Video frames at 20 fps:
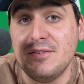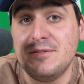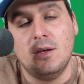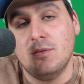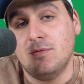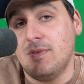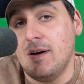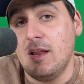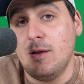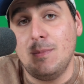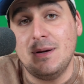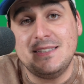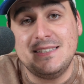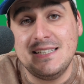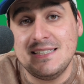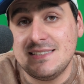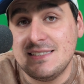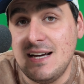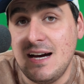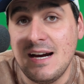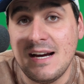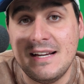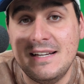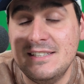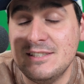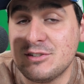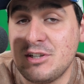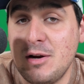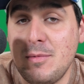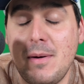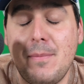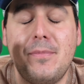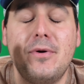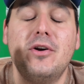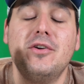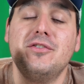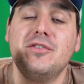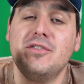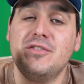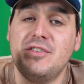You can follow my TikTok and Instagram, my
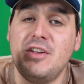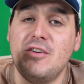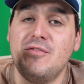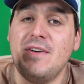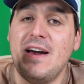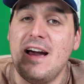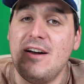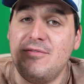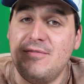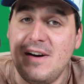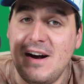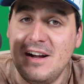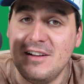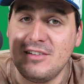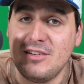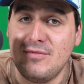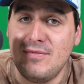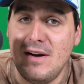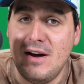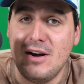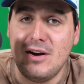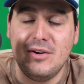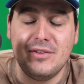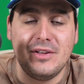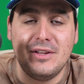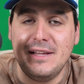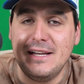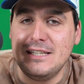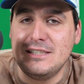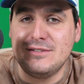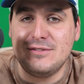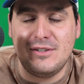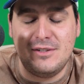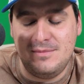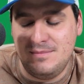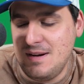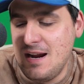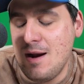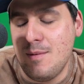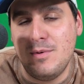personal stuff at Fonz the Falco. The links for
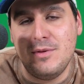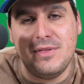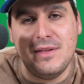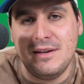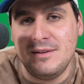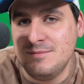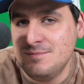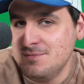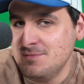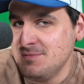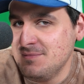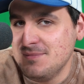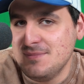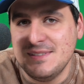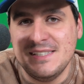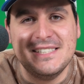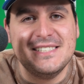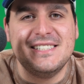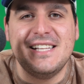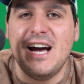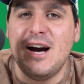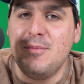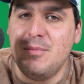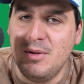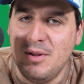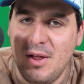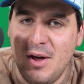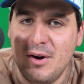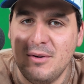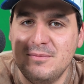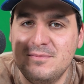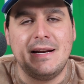everything is down below.